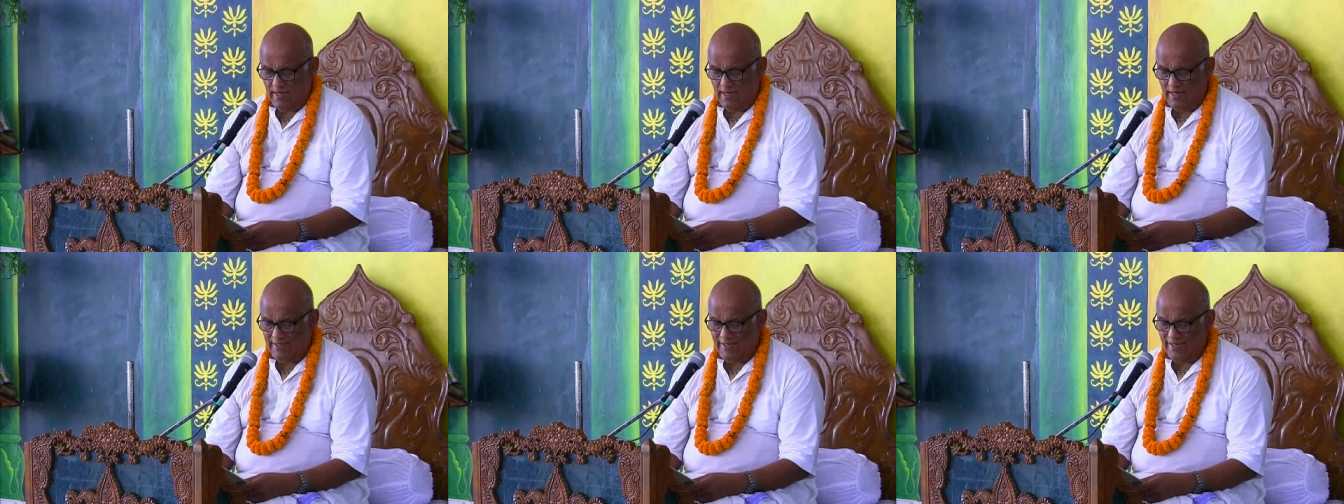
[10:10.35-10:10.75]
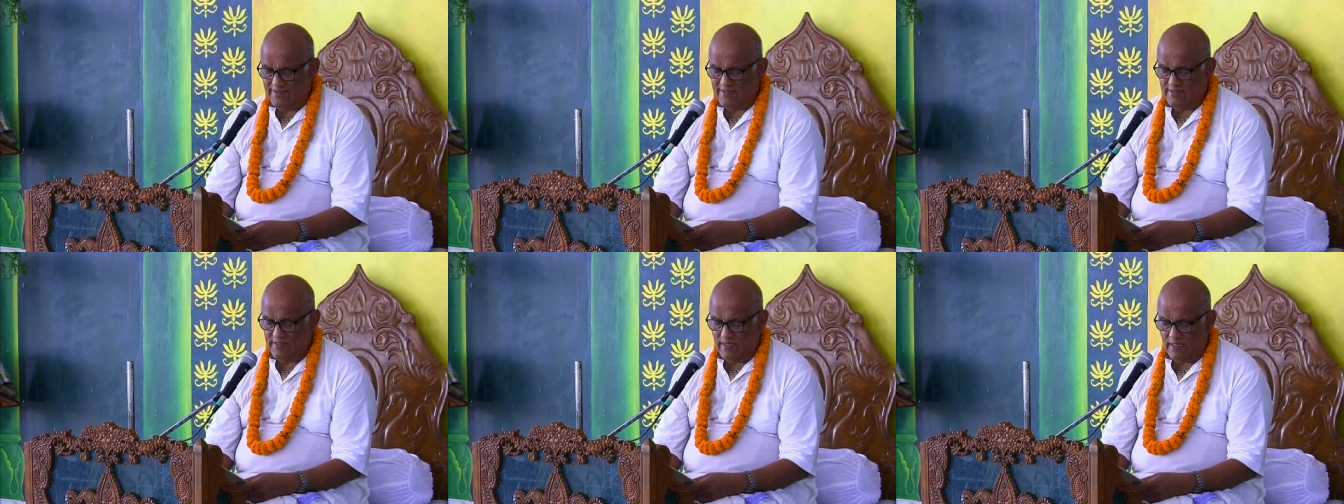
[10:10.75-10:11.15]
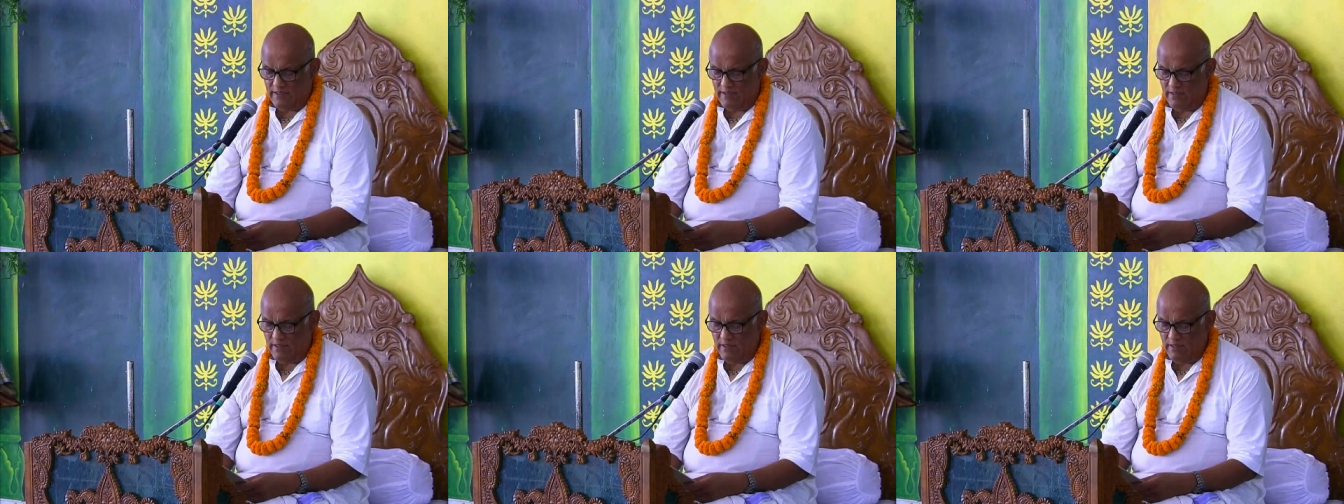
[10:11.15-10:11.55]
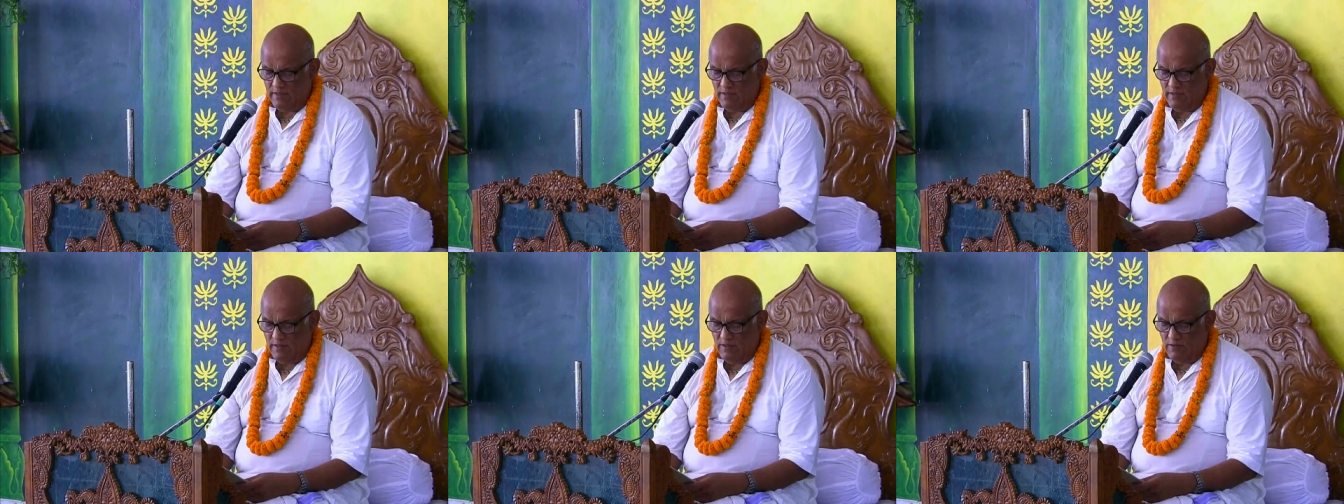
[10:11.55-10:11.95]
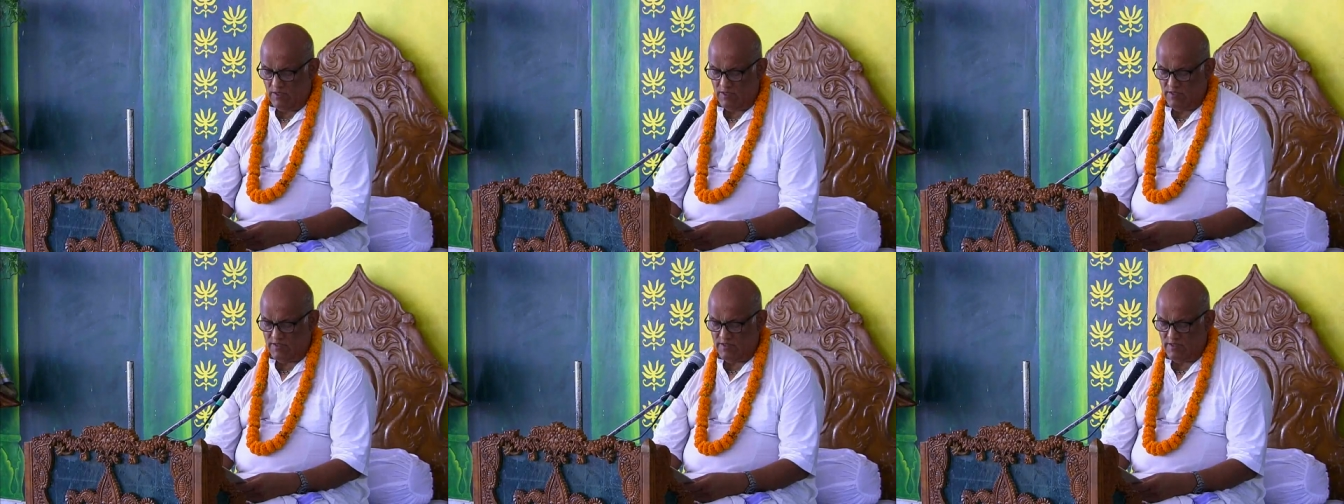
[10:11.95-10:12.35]
and his son
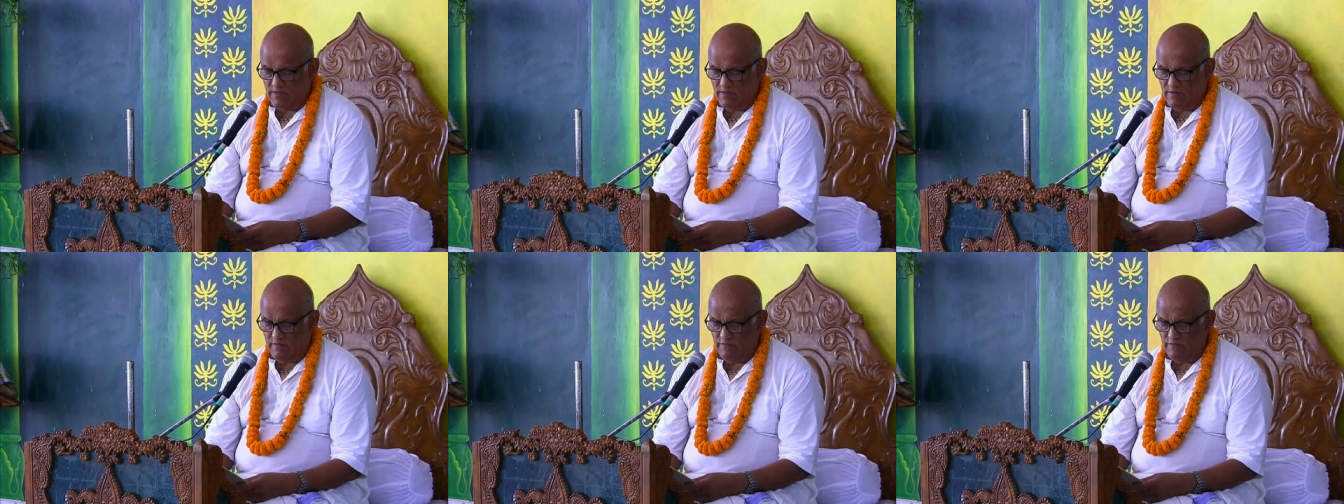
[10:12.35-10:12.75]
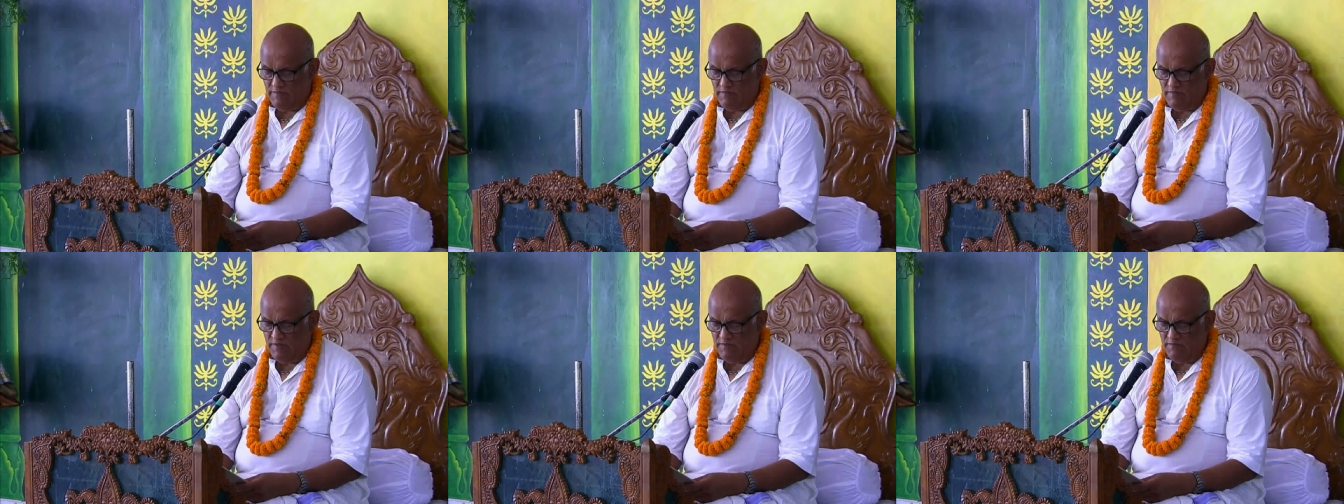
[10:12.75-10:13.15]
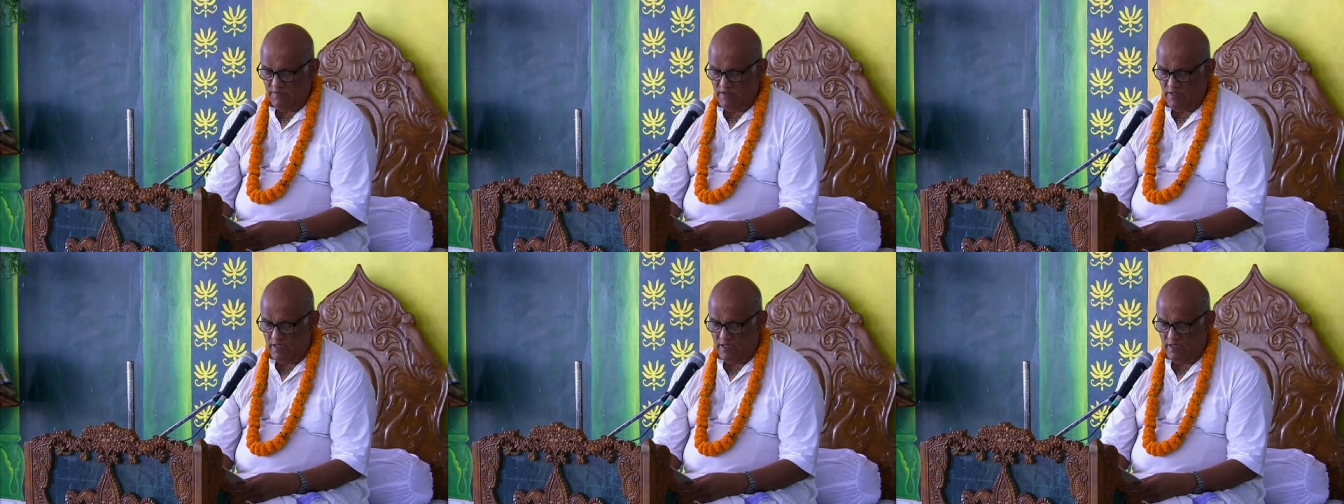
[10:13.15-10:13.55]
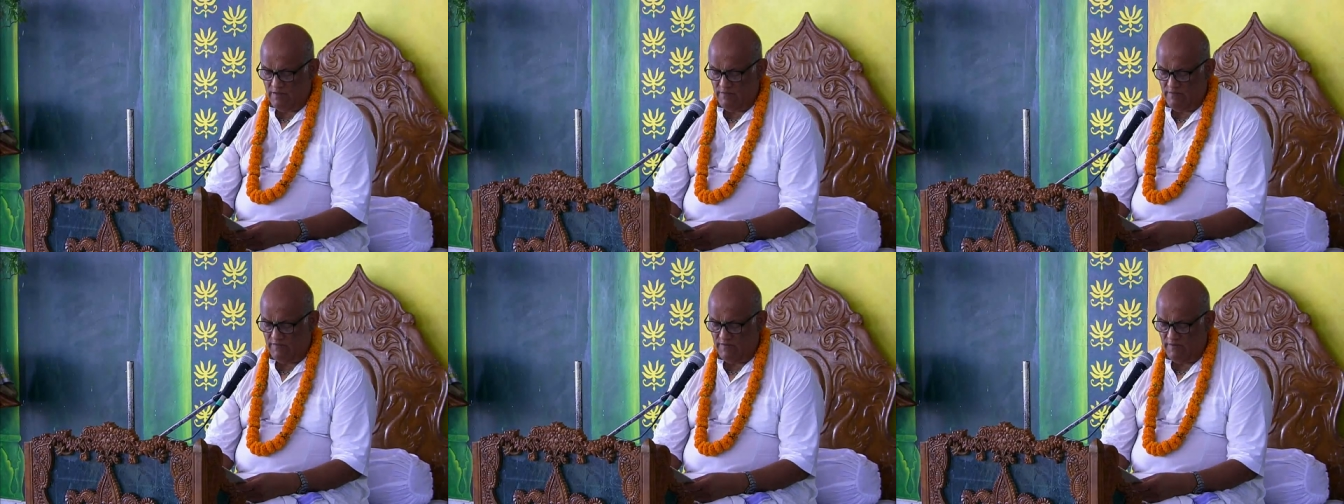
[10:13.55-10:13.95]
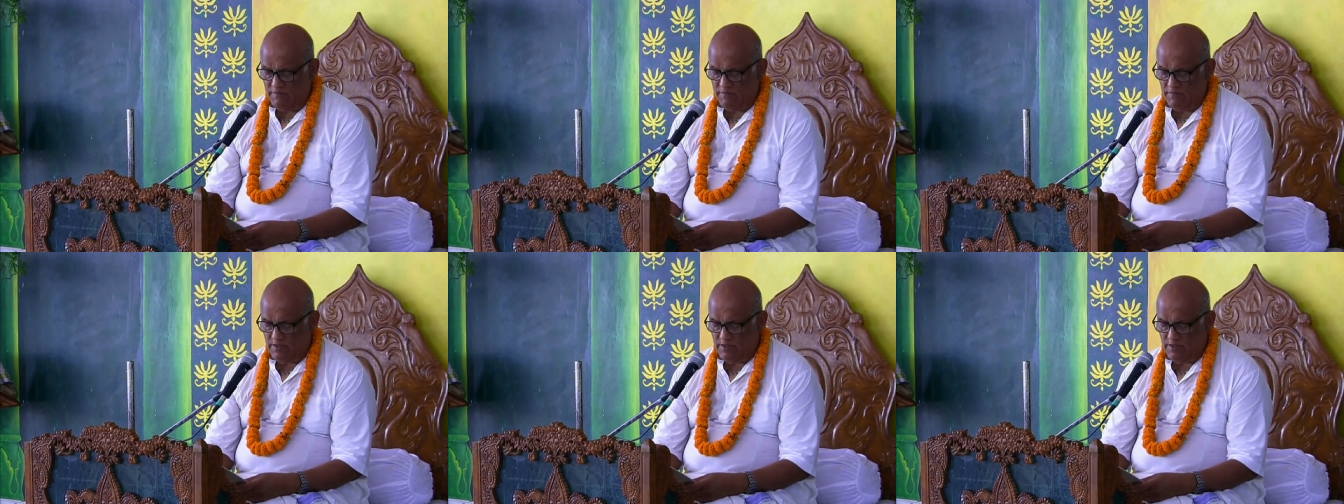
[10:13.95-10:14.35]
was Vimim, uh,
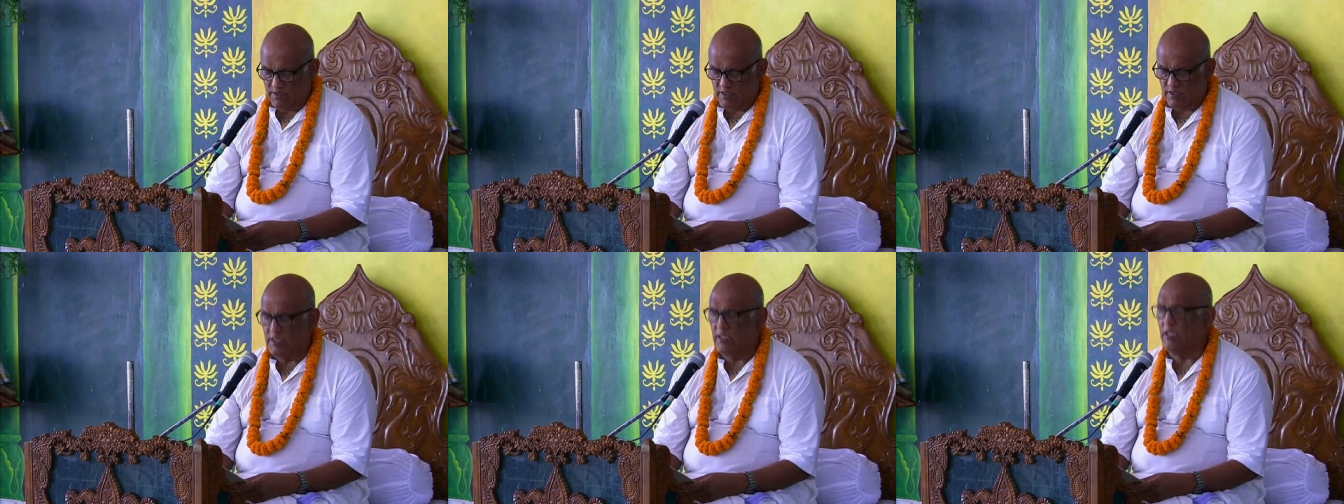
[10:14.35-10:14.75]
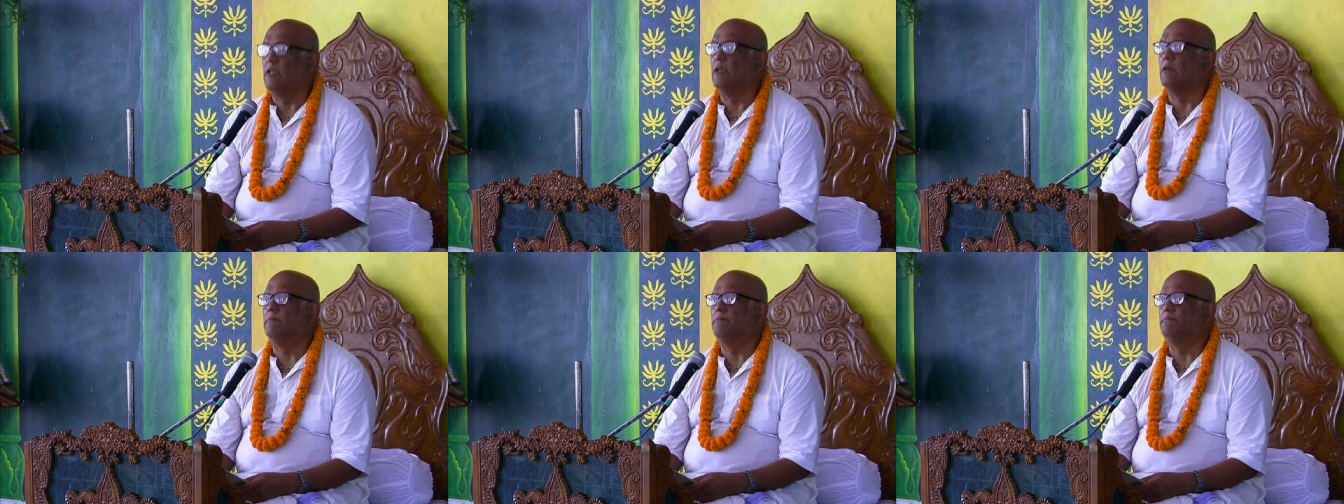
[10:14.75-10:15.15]
Vivimshati.